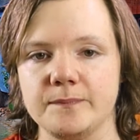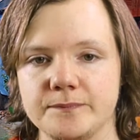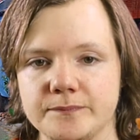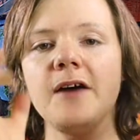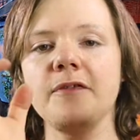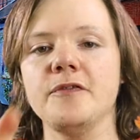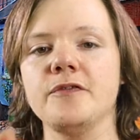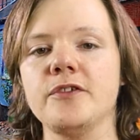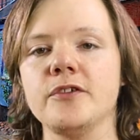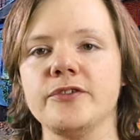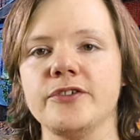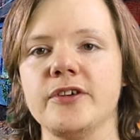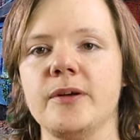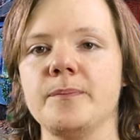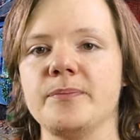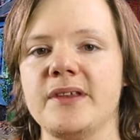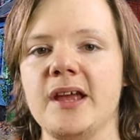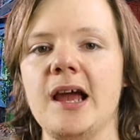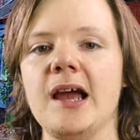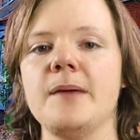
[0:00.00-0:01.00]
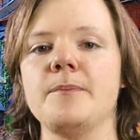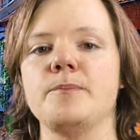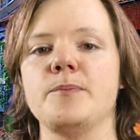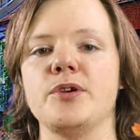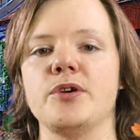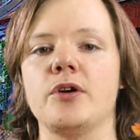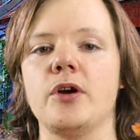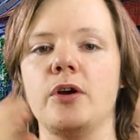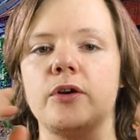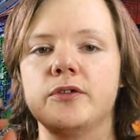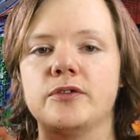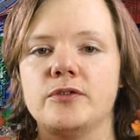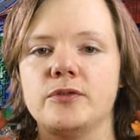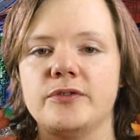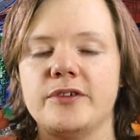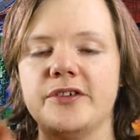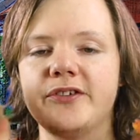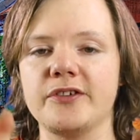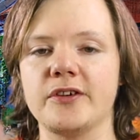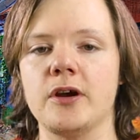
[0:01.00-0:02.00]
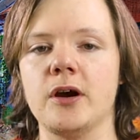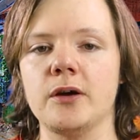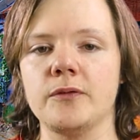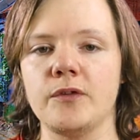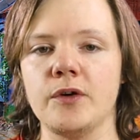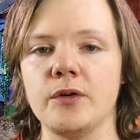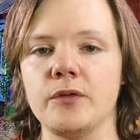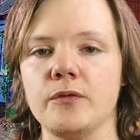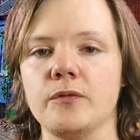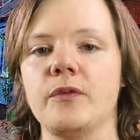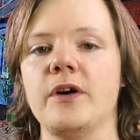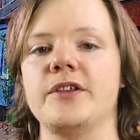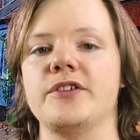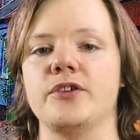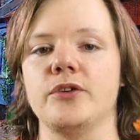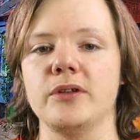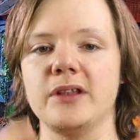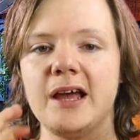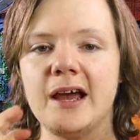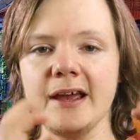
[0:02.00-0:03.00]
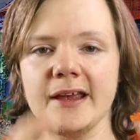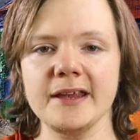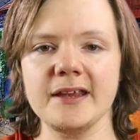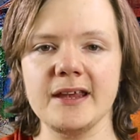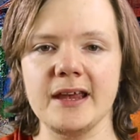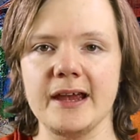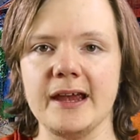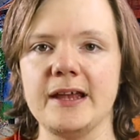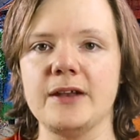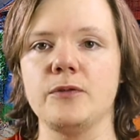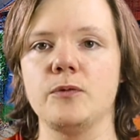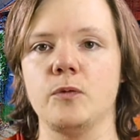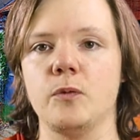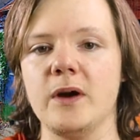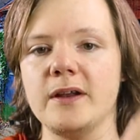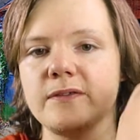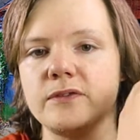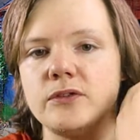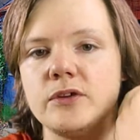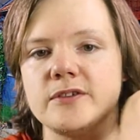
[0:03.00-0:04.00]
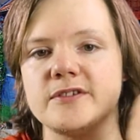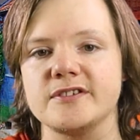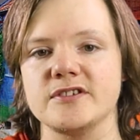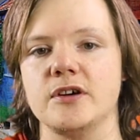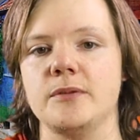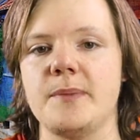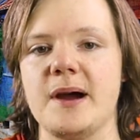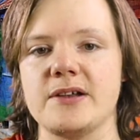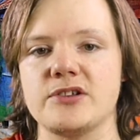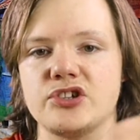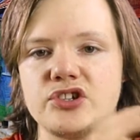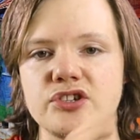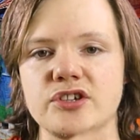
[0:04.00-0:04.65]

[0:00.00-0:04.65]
After some time, you're going to discover what you like and what not so much,